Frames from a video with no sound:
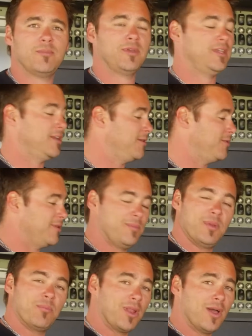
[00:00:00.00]
but you don't want to
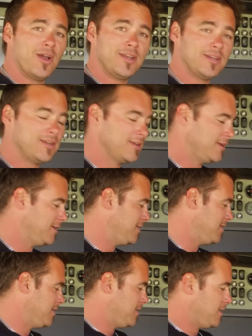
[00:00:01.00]
be blinded.
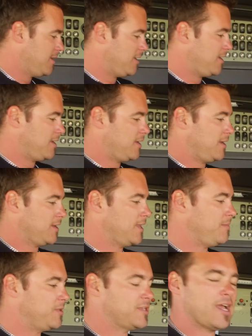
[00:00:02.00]

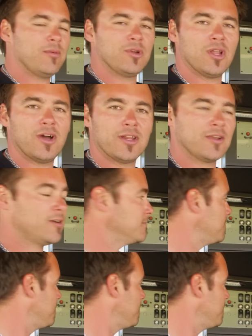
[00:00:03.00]
Keep your table lighting on.